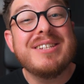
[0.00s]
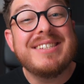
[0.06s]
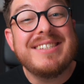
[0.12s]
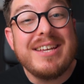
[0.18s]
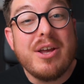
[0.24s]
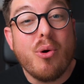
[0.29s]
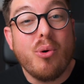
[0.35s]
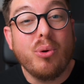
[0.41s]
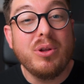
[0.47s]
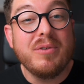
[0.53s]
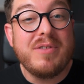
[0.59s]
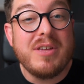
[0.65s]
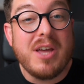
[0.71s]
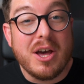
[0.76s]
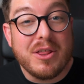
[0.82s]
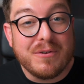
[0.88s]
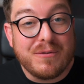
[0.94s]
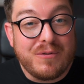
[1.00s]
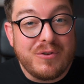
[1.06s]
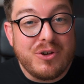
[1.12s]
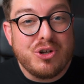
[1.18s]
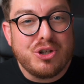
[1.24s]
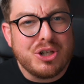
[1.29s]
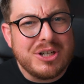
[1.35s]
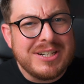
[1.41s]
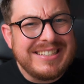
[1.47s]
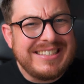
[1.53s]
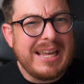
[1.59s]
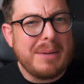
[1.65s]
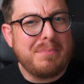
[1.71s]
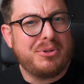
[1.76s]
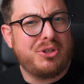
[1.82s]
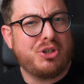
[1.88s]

see all of the other Fusion tips,